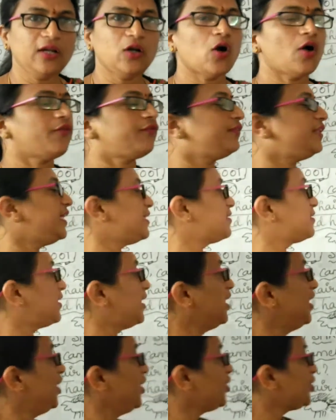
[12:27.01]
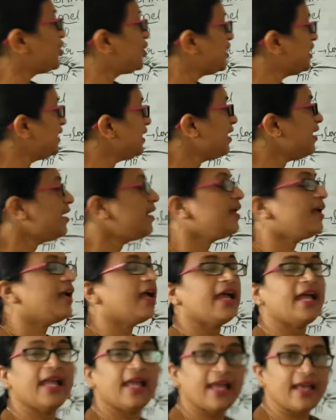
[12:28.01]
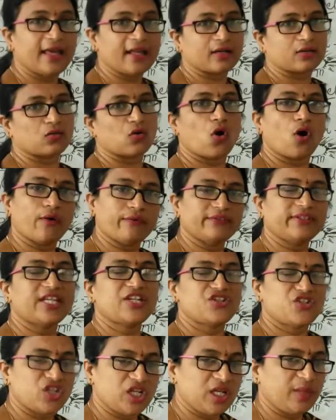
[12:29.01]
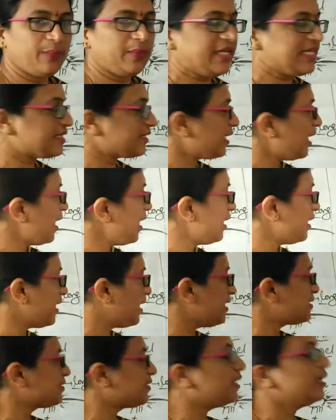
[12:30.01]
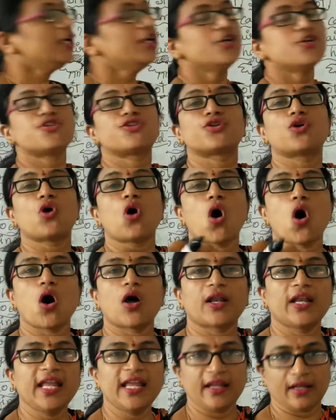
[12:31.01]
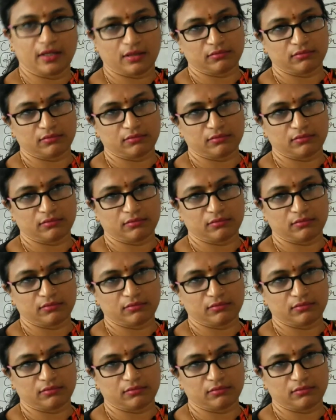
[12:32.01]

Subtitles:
of this sheared hair of the sheep is called as scoring.